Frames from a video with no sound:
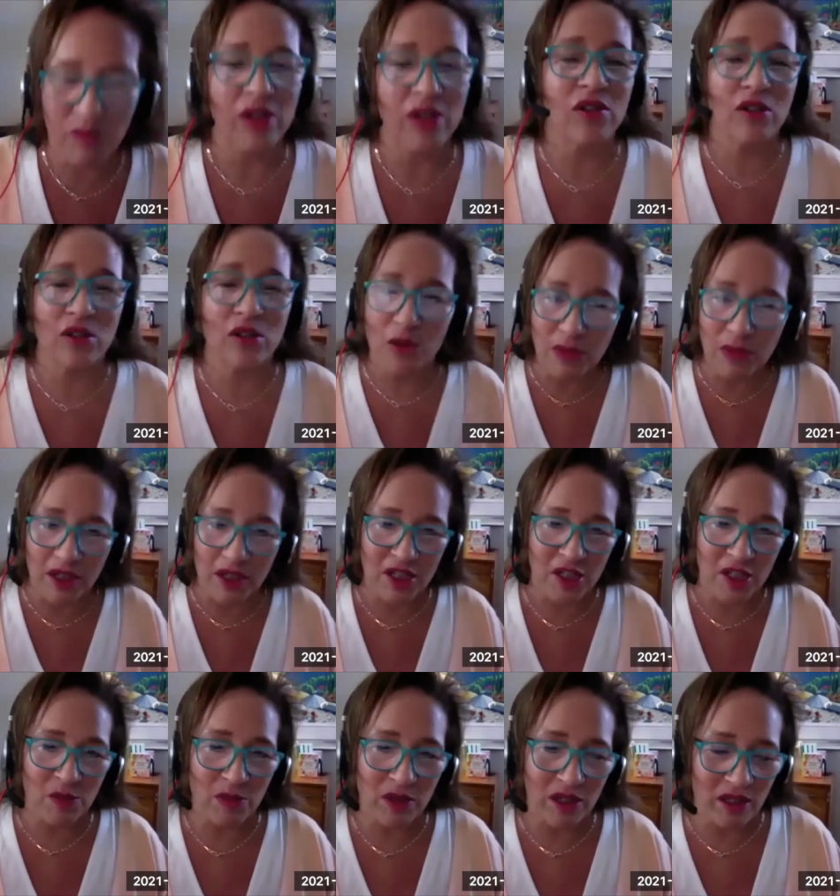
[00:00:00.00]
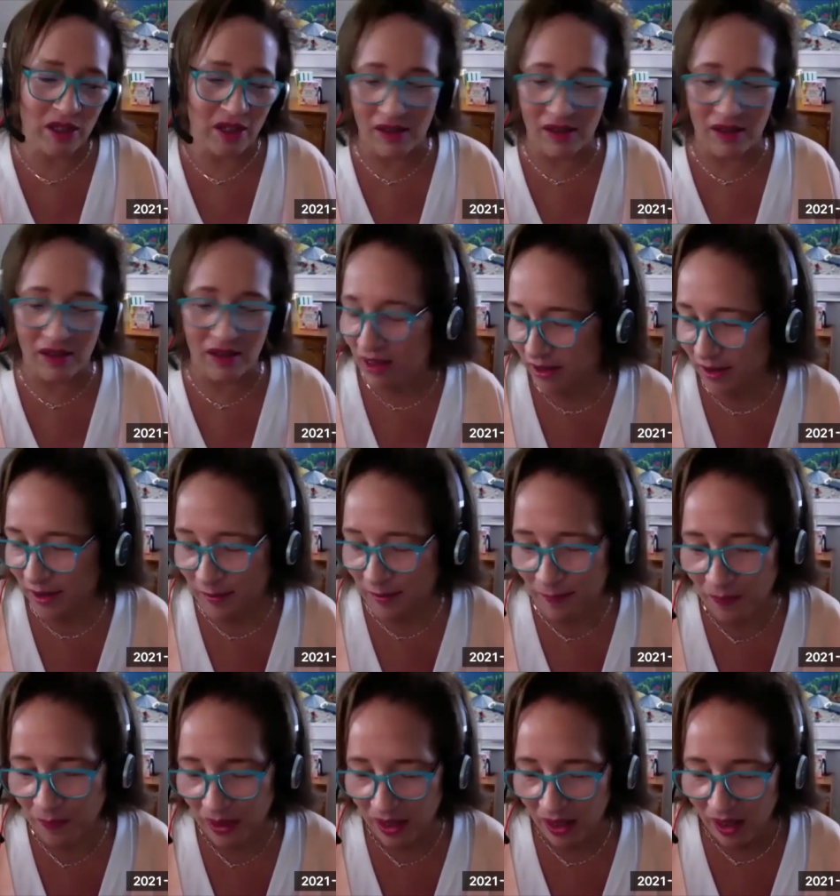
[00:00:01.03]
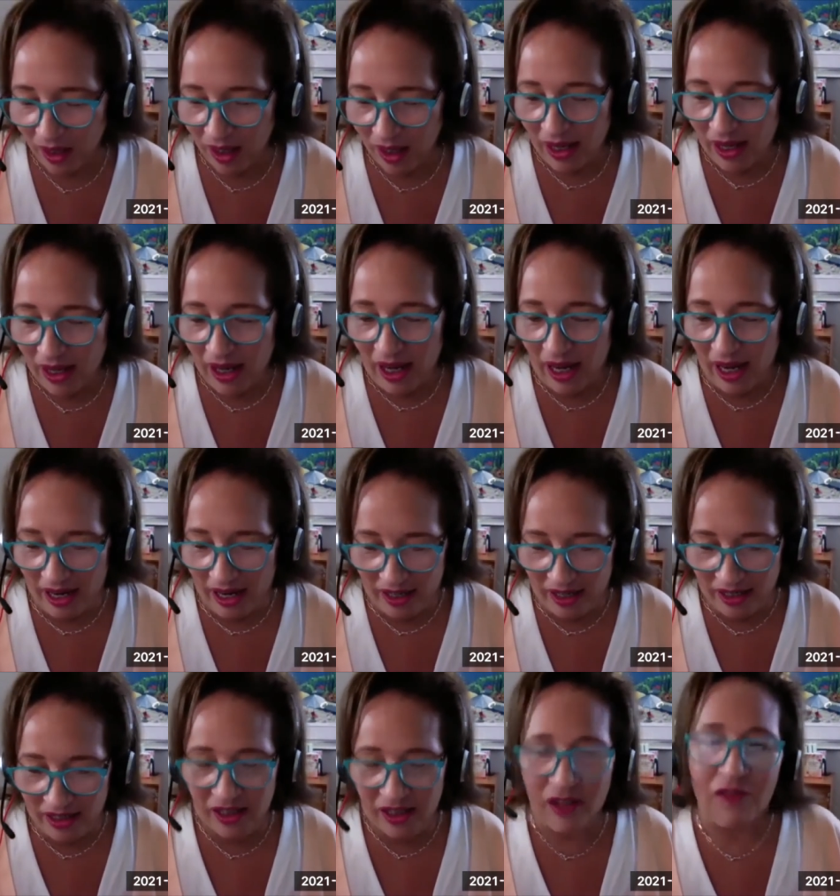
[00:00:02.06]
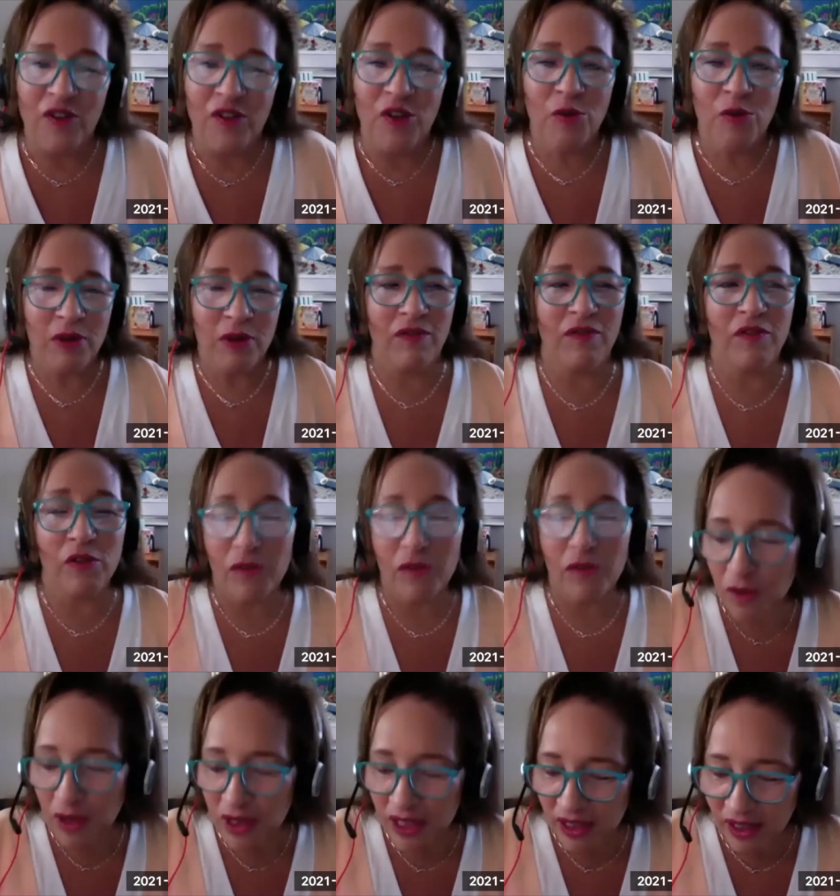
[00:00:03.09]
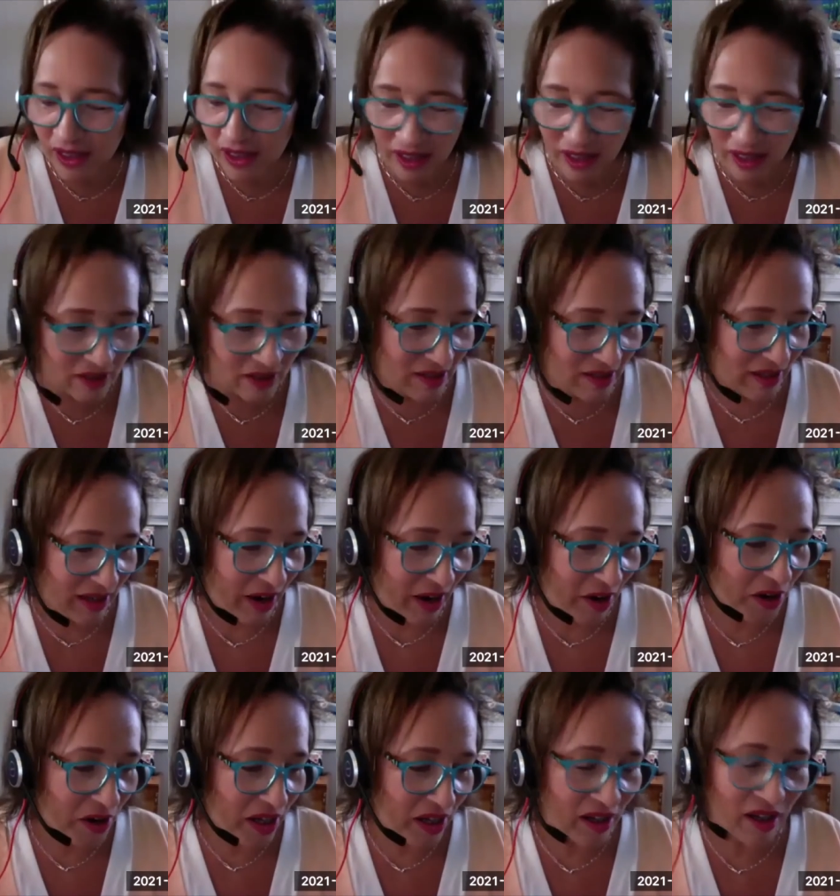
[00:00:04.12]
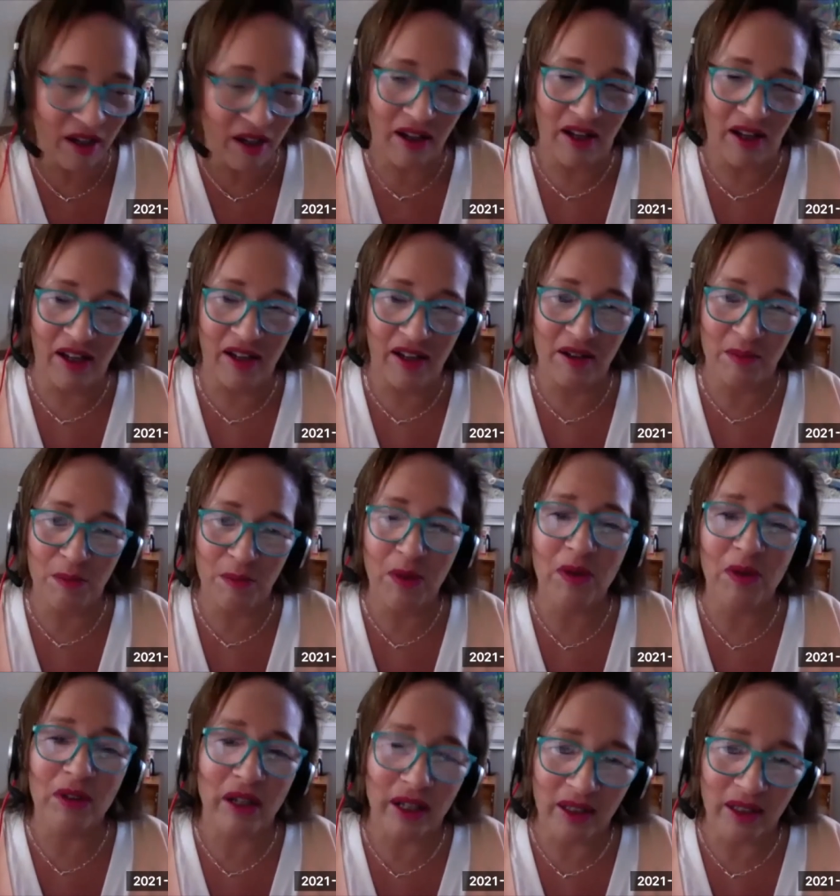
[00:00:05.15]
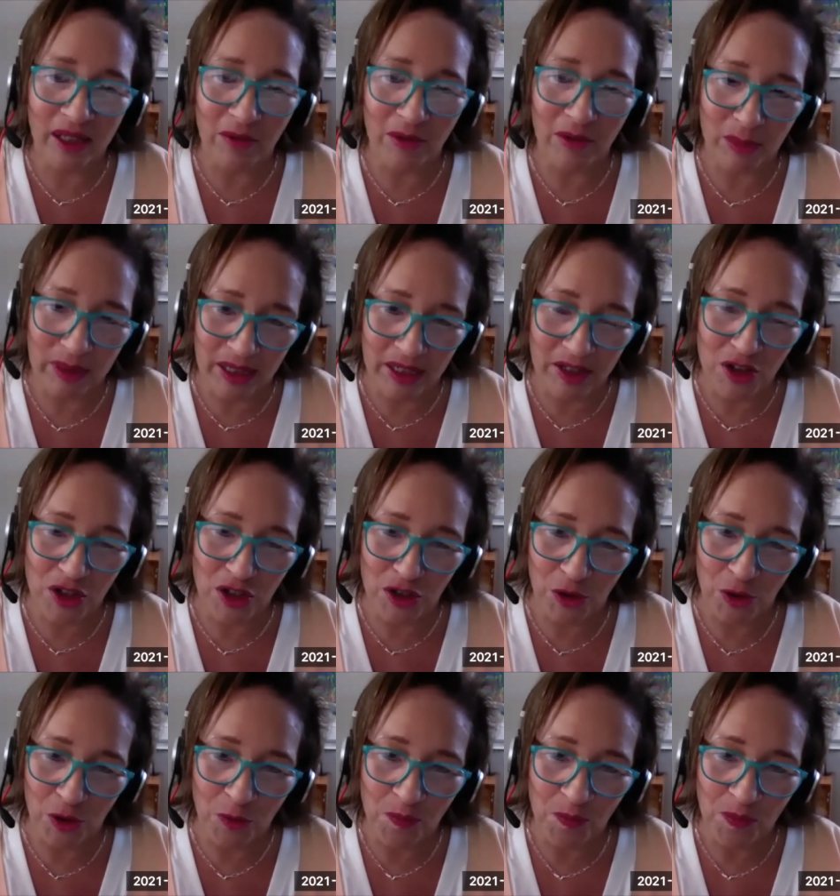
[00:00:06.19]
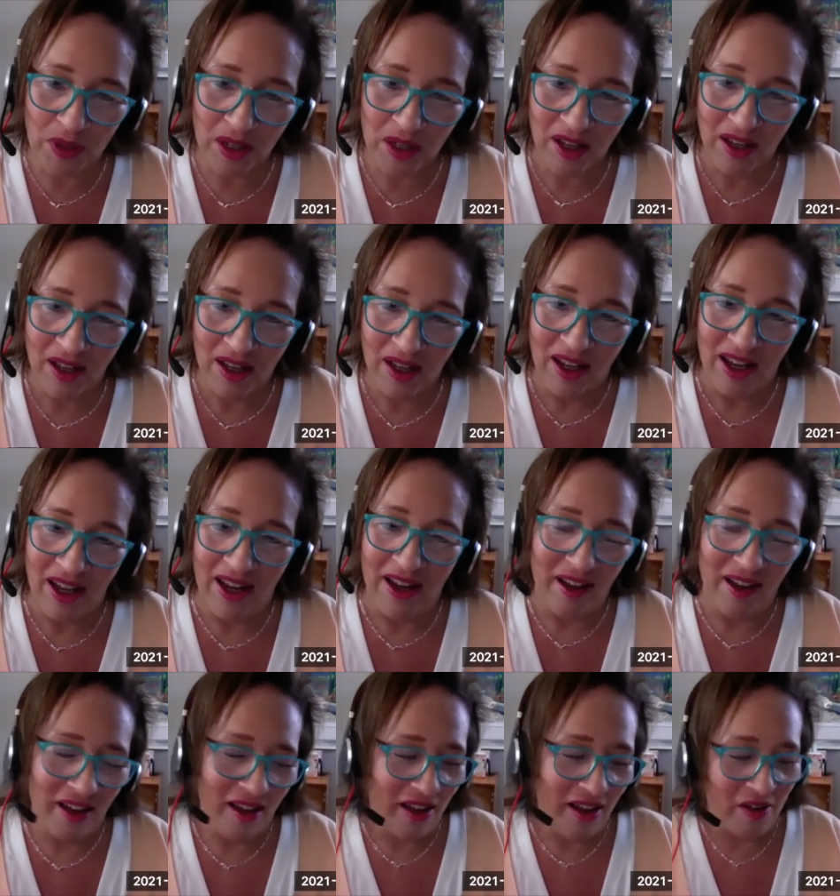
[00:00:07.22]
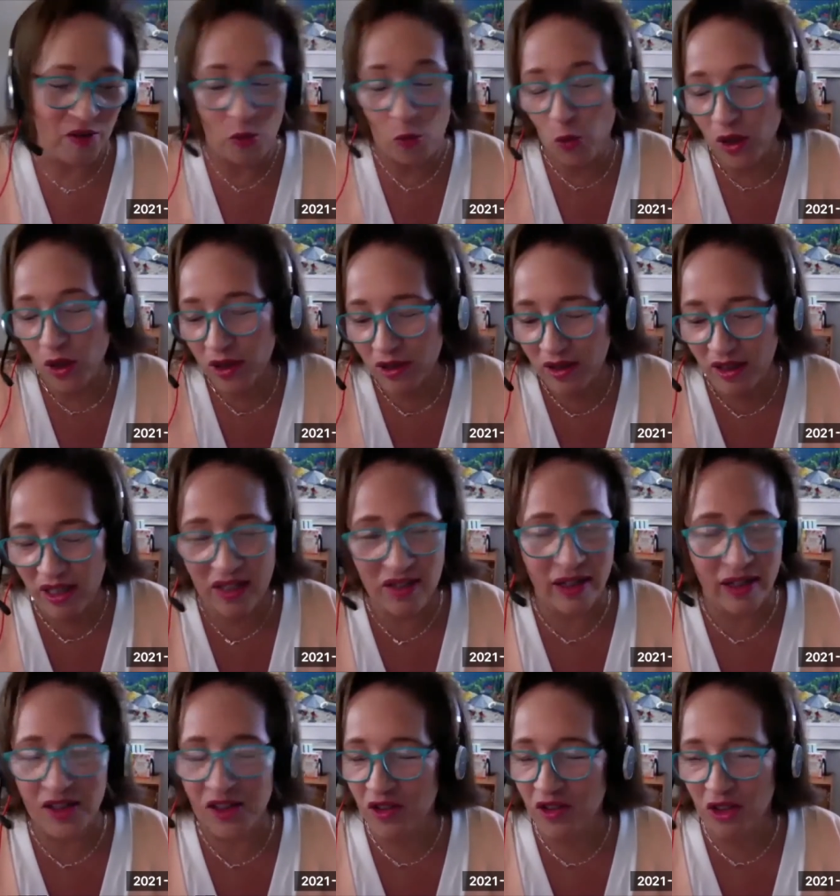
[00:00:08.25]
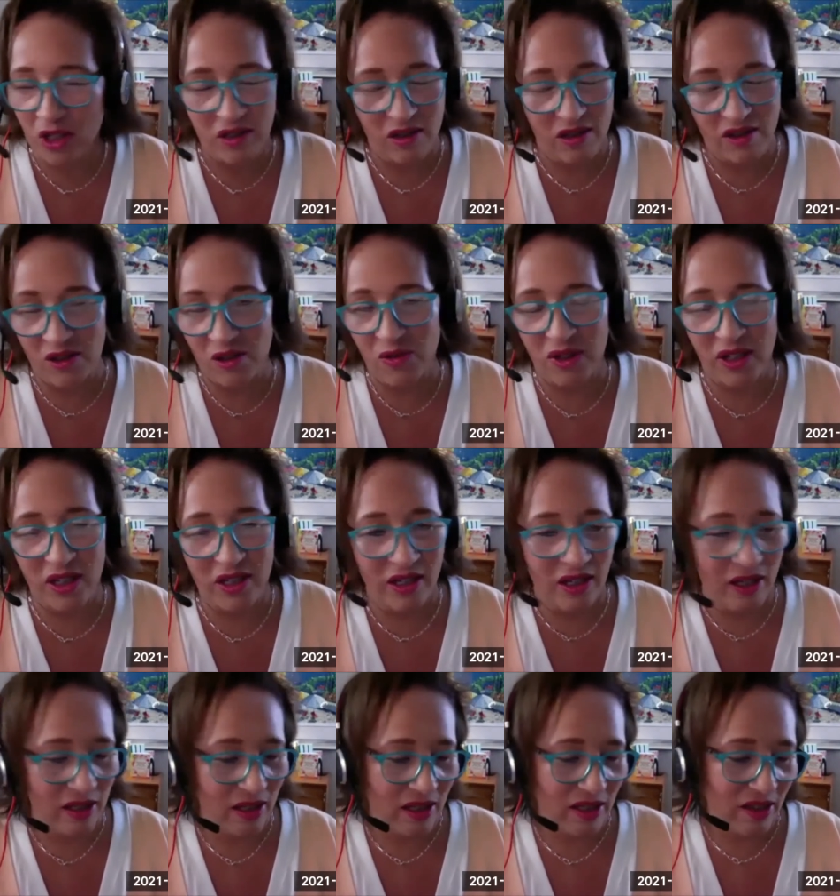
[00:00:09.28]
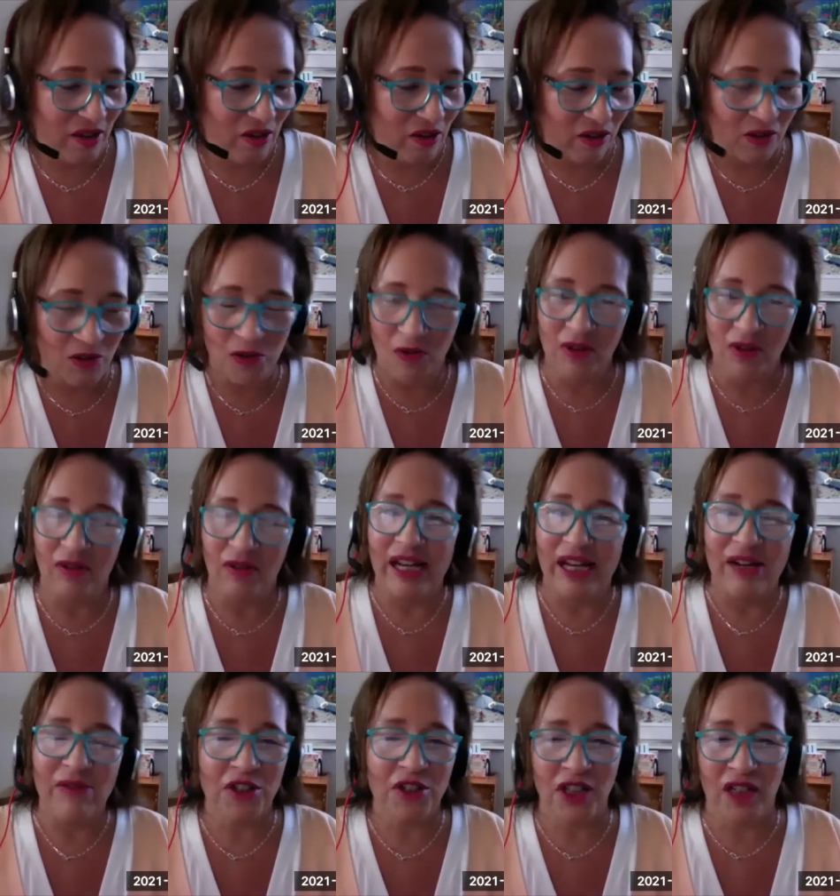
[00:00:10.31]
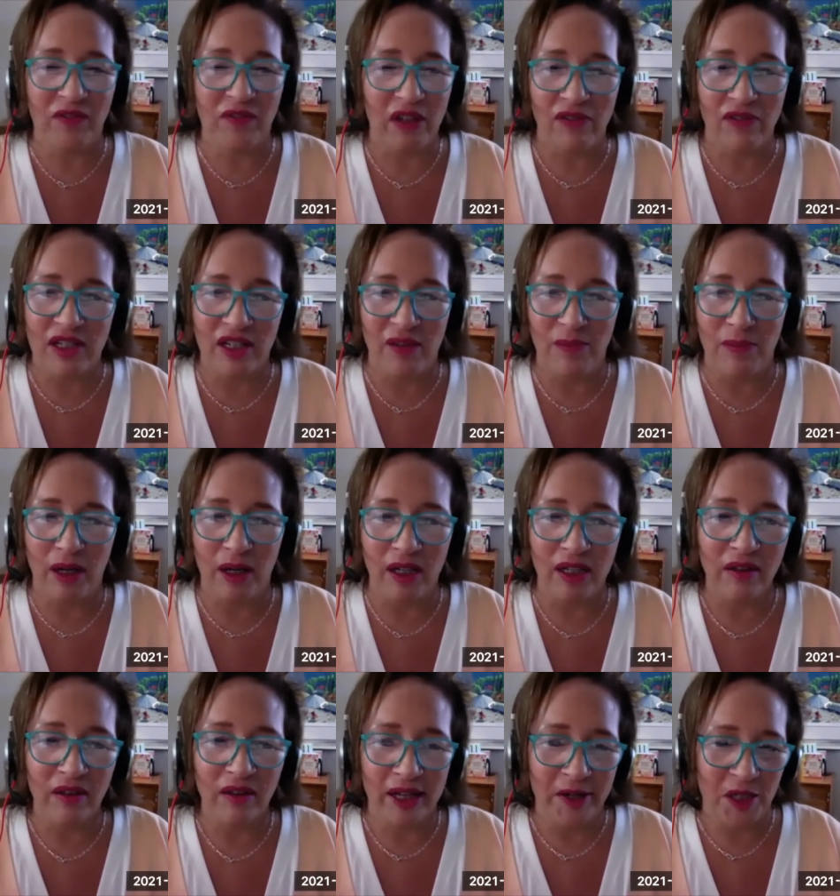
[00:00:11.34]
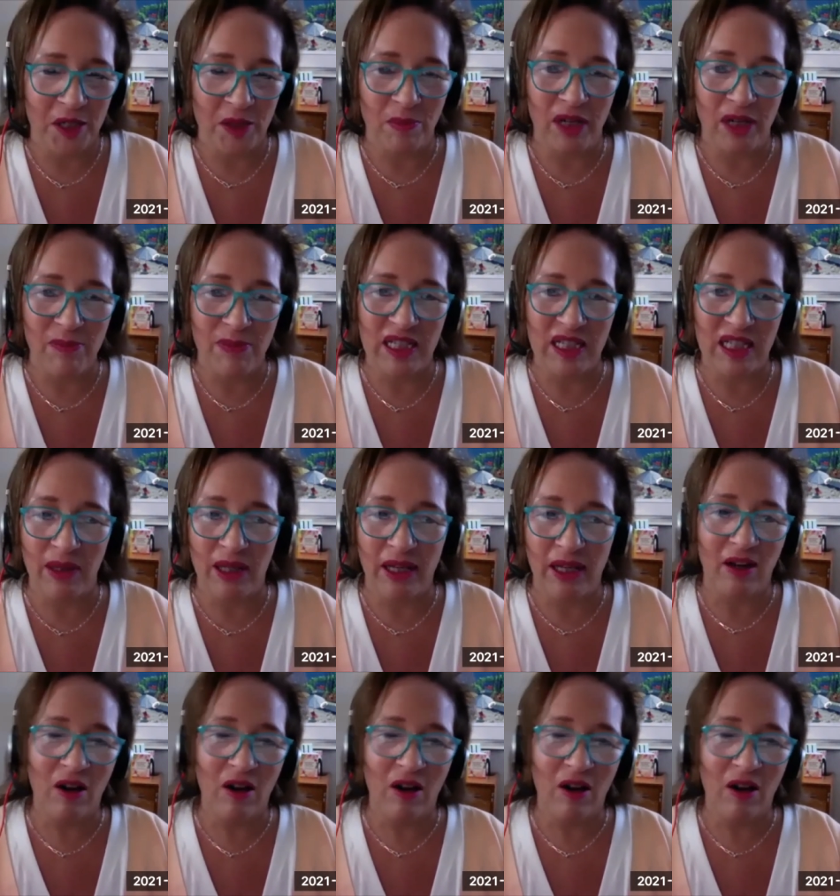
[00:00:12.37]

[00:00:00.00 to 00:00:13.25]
means so much to me. Mm-hmm. Um, and if you if you forget, how can I politely remind you? And one of the things I suggest, it's so easy because it's in our own languaging of everyday body language. It might be something like,